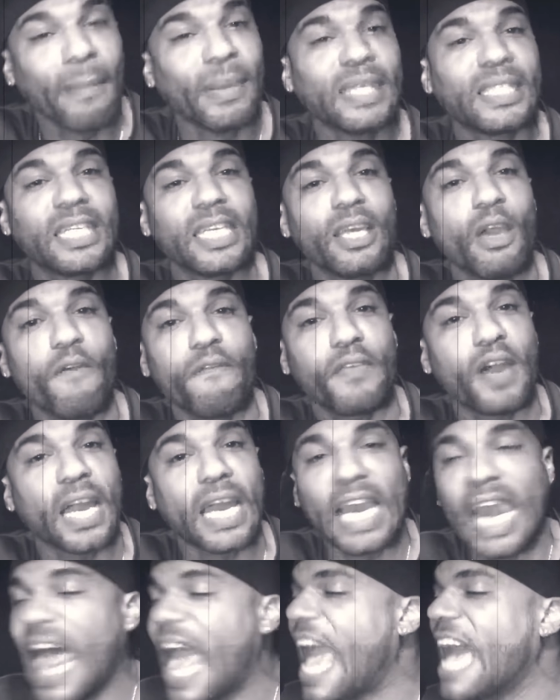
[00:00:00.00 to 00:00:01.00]
until your
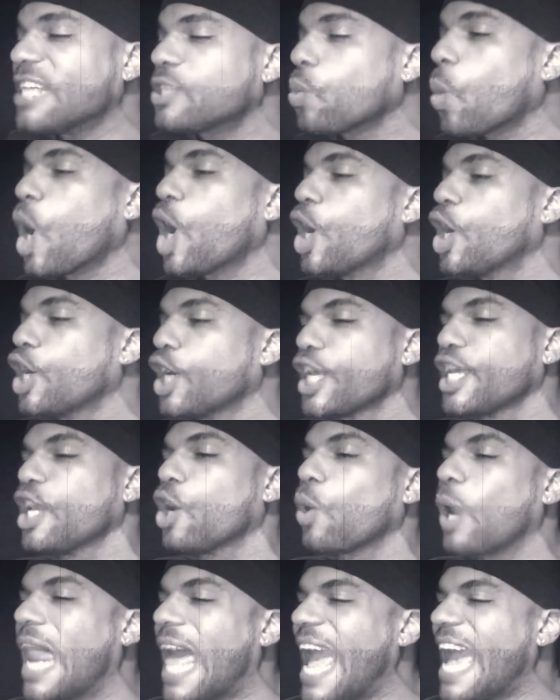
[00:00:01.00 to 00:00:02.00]
fucking last word of
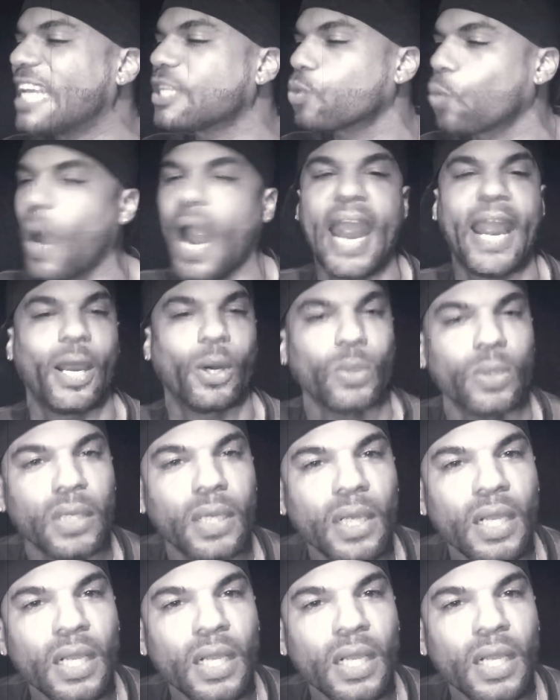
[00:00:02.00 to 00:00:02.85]
your last round.